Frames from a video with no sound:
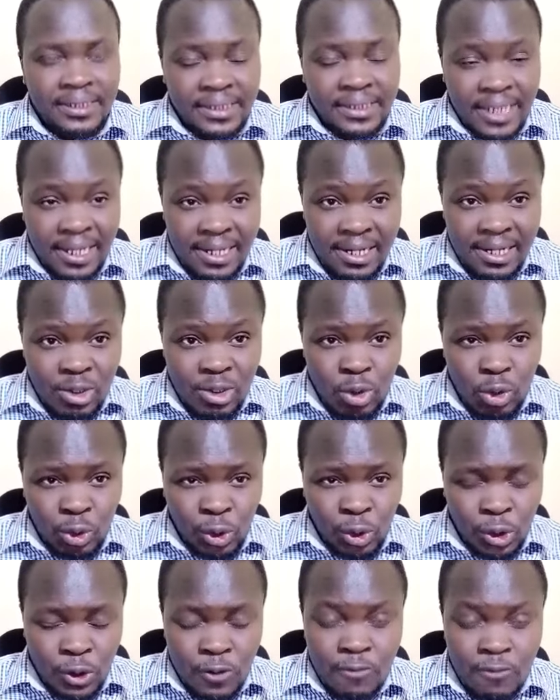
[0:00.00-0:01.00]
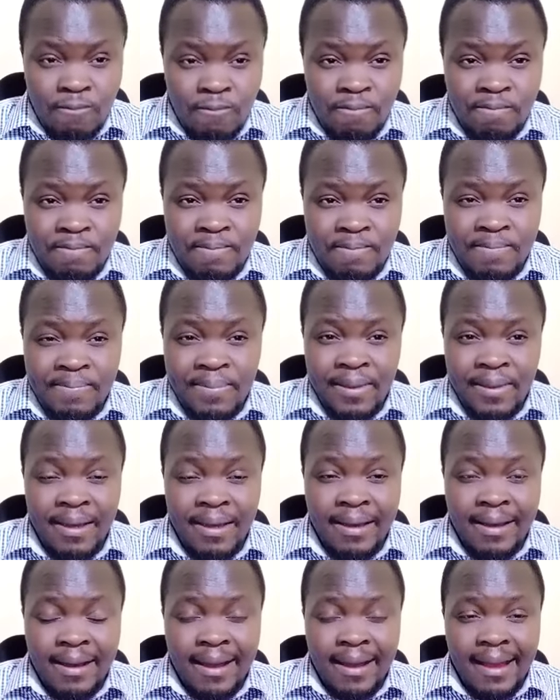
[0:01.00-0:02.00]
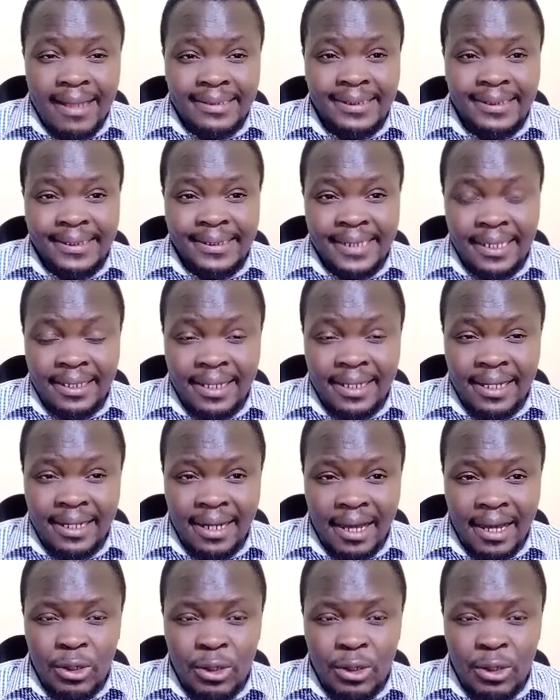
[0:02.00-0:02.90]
Charlene Ruto has taken